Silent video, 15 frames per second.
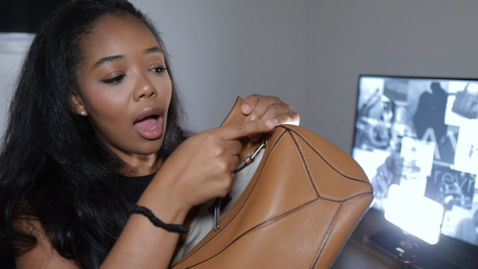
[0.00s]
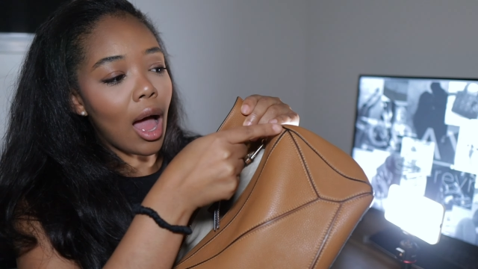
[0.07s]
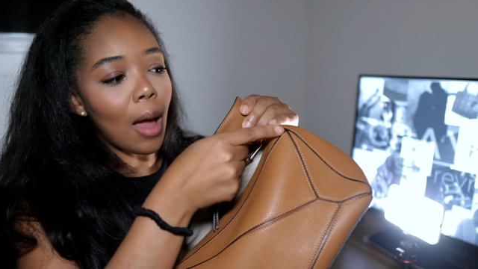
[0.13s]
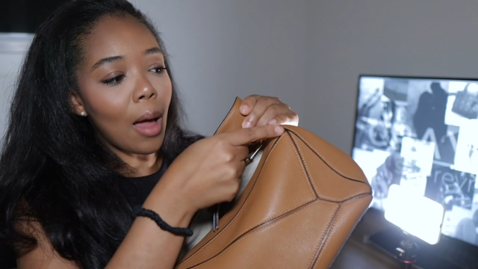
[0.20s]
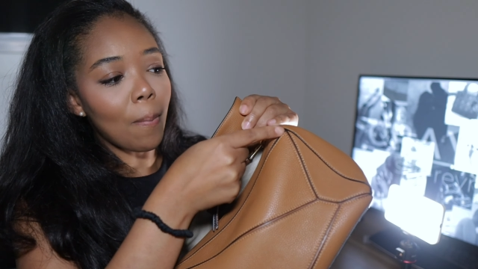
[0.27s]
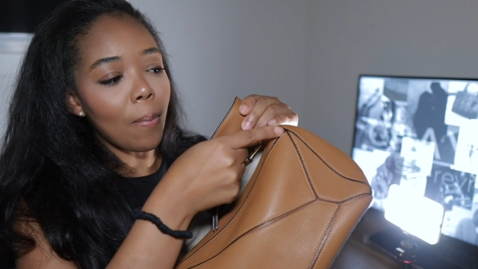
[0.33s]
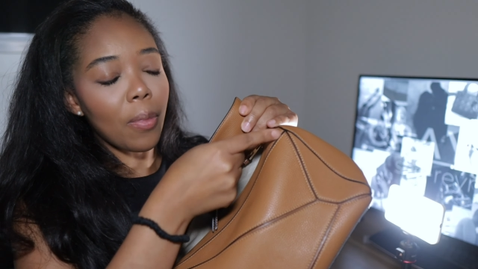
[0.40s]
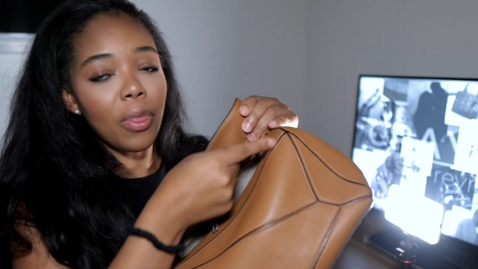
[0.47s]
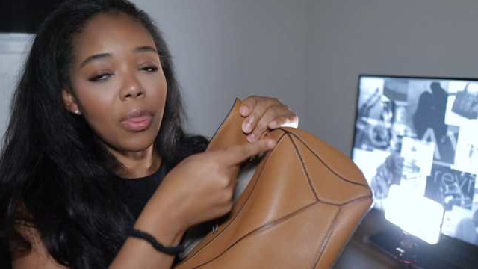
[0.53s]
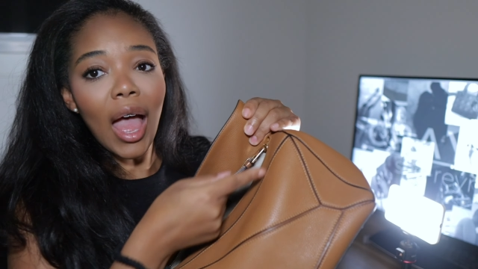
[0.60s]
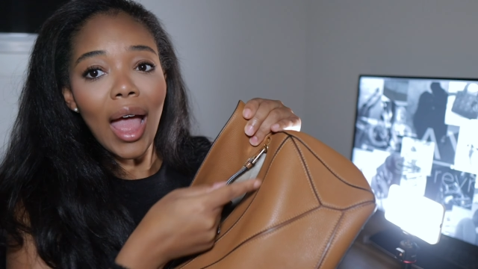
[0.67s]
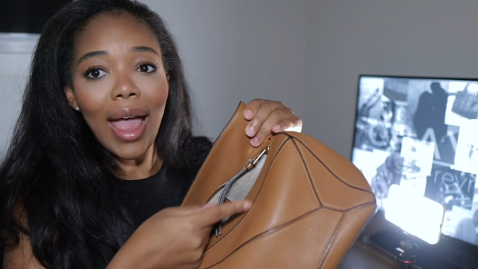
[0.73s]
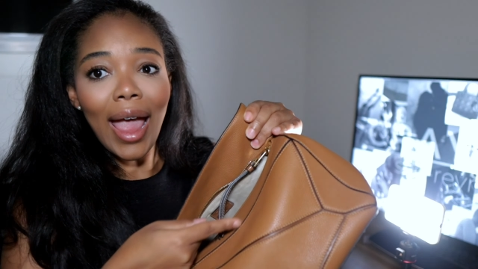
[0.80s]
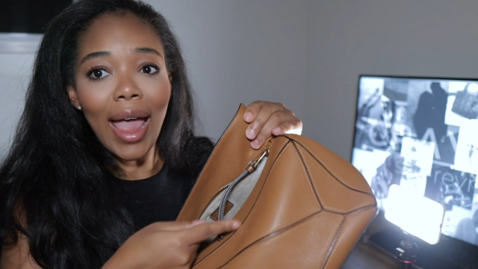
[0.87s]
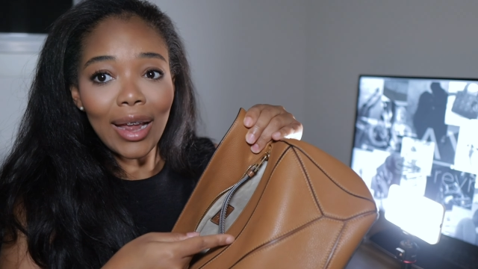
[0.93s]
um,
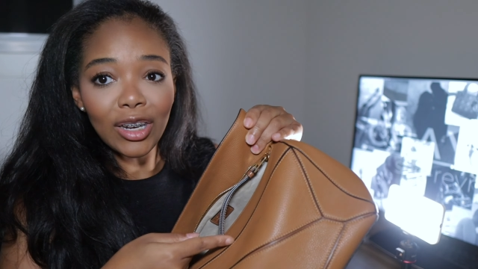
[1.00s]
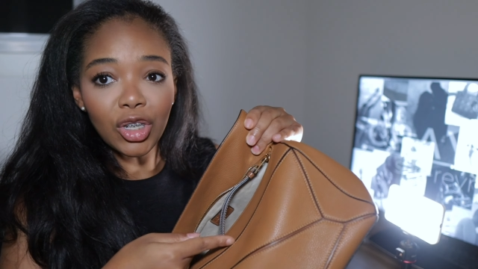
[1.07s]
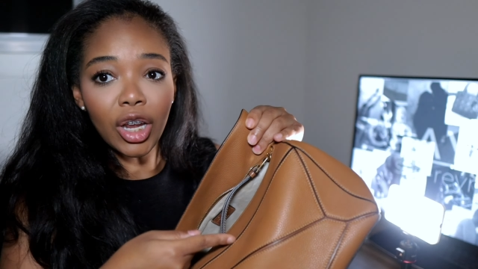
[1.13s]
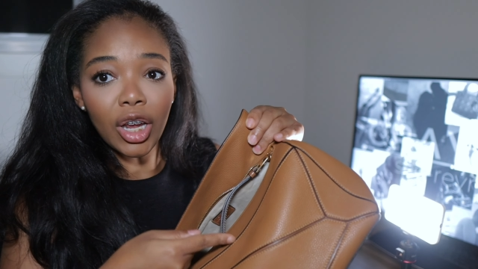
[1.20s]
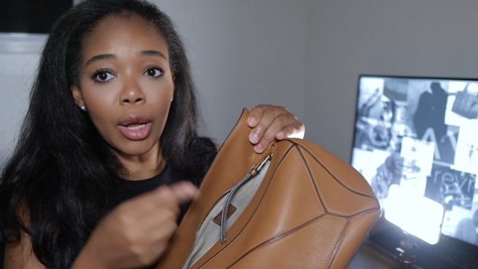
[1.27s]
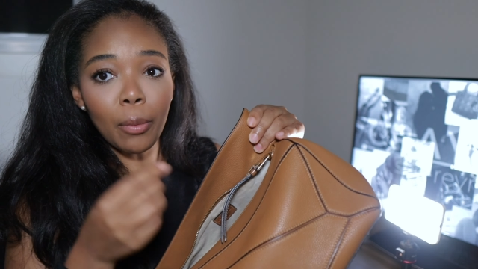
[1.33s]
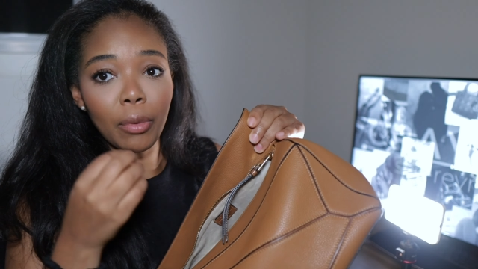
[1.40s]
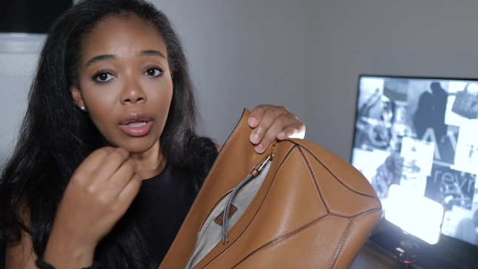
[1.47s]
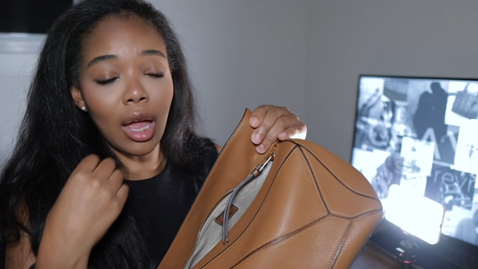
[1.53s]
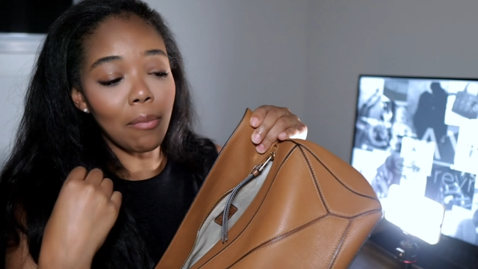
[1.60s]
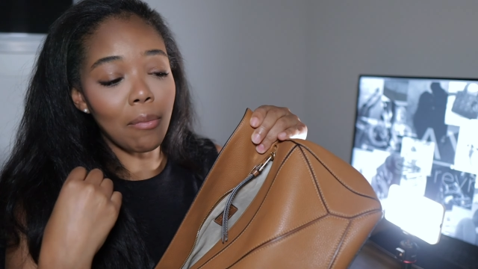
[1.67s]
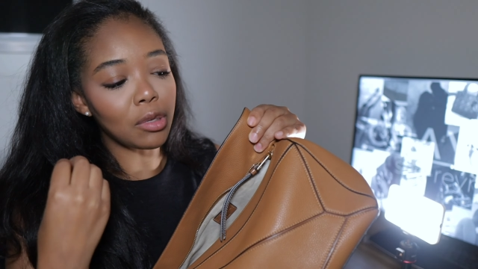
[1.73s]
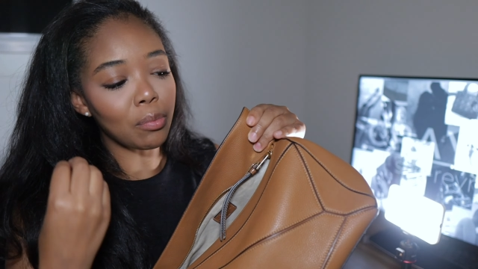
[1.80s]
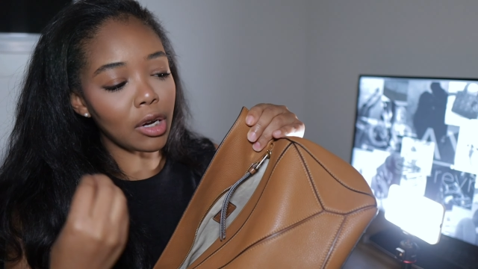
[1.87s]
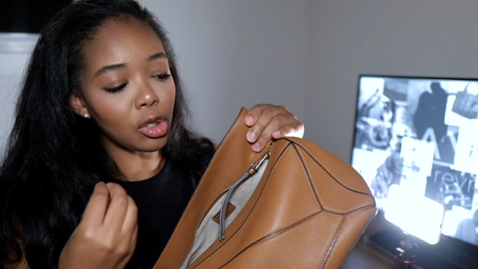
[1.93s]
that edging
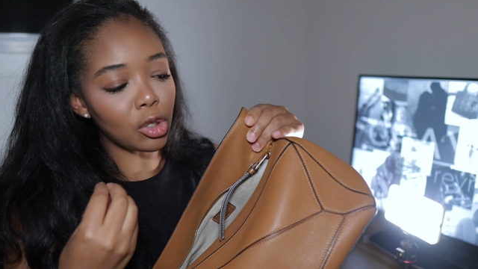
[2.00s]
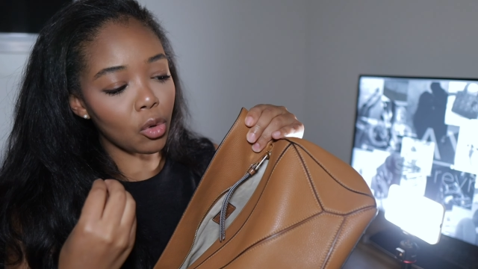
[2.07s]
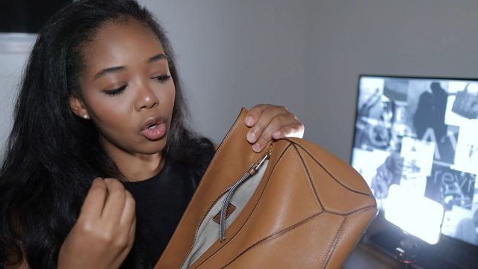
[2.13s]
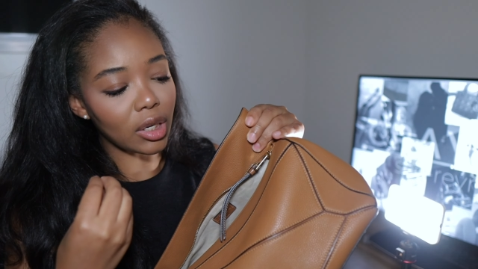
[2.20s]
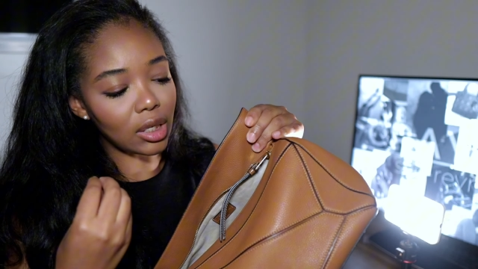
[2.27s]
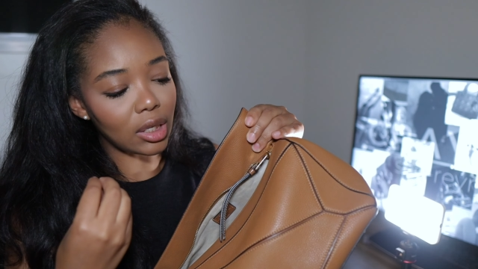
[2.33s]
becomes much more